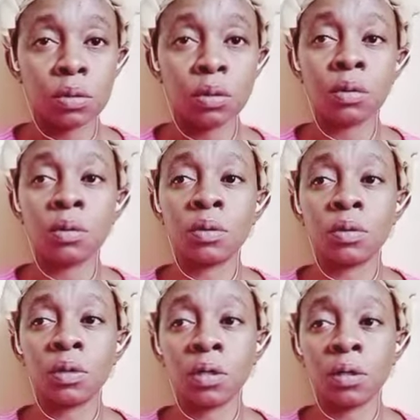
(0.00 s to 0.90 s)
or
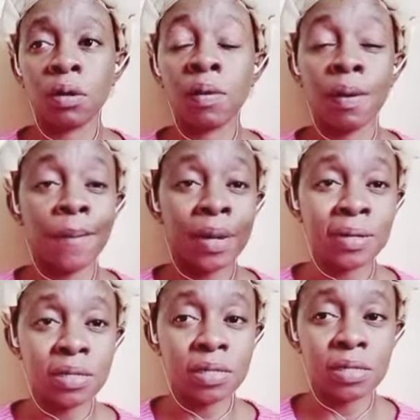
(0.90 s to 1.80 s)
a
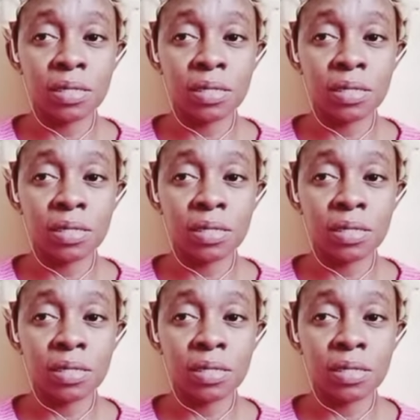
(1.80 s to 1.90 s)
mat